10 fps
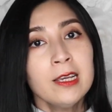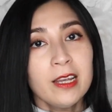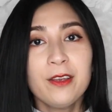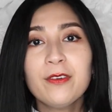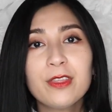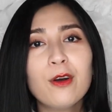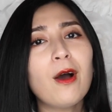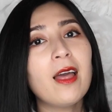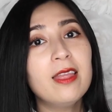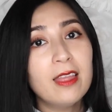Even though
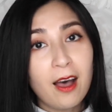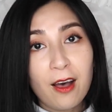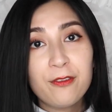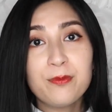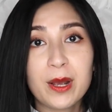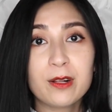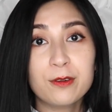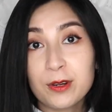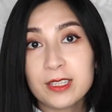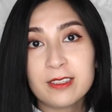I love my
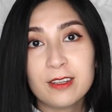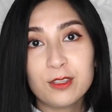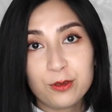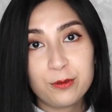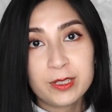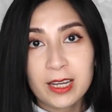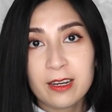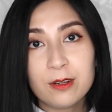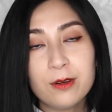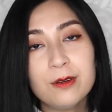Clarissa 2
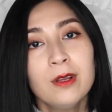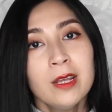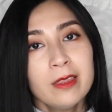sandal,